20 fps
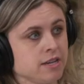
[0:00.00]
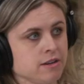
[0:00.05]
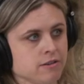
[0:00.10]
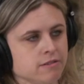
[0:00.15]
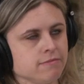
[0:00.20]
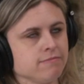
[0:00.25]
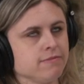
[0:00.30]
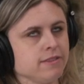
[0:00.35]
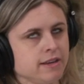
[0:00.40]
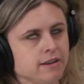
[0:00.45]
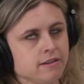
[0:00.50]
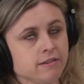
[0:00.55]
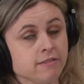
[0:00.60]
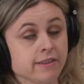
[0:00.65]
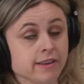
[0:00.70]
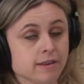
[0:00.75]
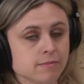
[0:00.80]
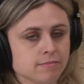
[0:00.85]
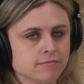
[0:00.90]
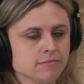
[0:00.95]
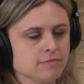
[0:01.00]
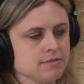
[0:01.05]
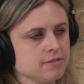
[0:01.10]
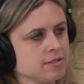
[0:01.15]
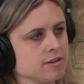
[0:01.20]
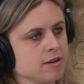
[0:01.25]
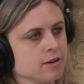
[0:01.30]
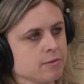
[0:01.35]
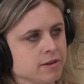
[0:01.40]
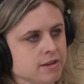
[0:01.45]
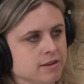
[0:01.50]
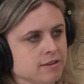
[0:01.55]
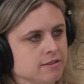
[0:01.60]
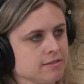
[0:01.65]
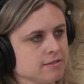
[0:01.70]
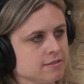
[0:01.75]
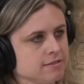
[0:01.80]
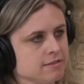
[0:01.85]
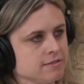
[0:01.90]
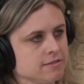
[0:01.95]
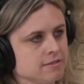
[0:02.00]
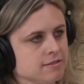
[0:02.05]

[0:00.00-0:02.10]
or they or them? She talks about, talk it about on it? stage.